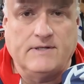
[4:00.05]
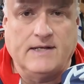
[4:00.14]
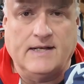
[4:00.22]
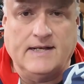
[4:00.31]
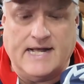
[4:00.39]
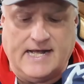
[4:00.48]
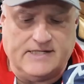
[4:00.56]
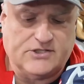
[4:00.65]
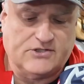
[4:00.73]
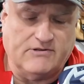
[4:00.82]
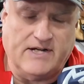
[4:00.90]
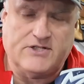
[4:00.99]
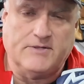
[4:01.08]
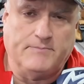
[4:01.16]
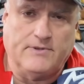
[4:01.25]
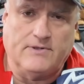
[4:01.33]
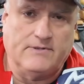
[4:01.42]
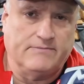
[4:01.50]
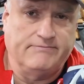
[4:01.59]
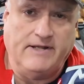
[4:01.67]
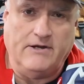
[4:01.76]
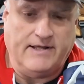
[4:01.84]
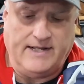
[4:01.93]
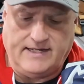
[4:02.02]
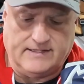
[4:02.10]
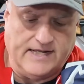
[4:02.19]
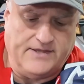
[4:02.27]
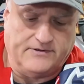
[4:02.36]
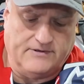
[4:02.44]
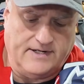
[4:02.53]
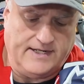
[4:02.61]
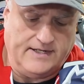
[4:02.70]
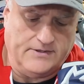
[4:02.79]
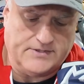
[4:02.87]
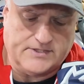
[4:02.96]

not stretchable, you know, any leather on here.